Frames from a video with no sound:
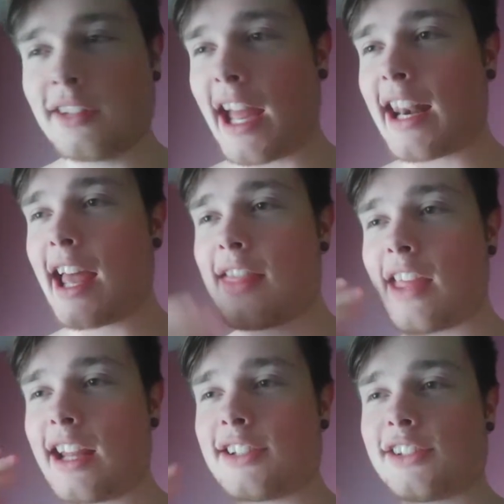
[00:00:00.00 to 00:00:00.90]
And then
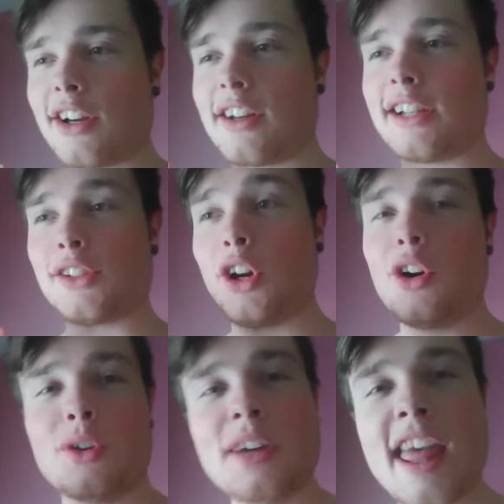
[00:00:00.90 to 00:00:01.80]
I saw as,
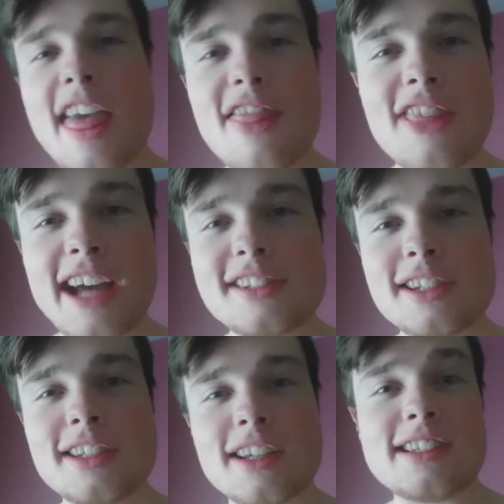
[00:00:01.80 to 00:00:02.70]
oh, that's
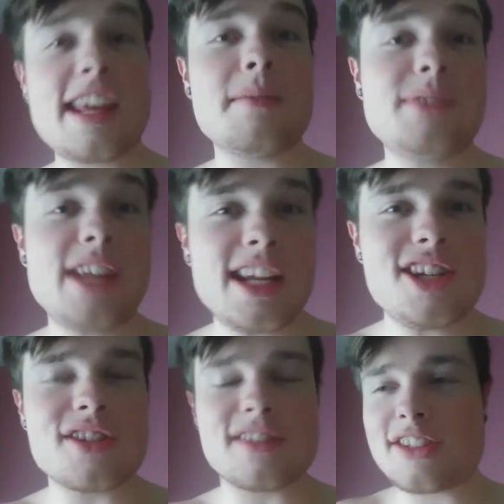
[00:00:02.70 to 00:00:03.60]
a
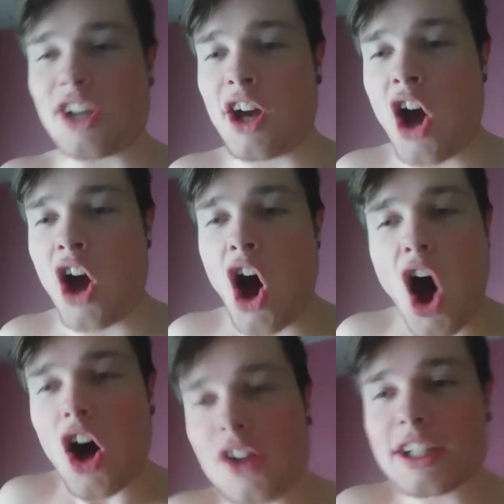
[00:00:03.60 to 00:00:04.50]
temptation. That's a
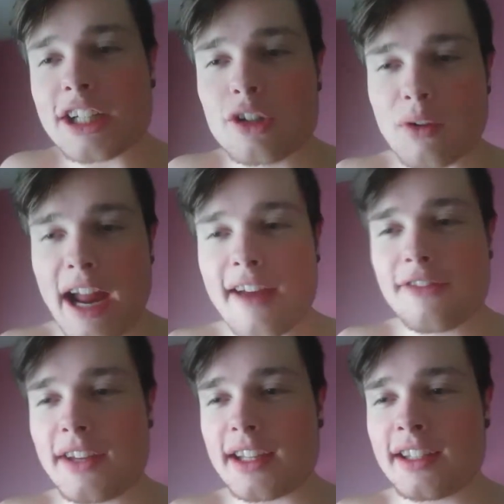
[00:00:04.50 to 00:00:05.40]
holographic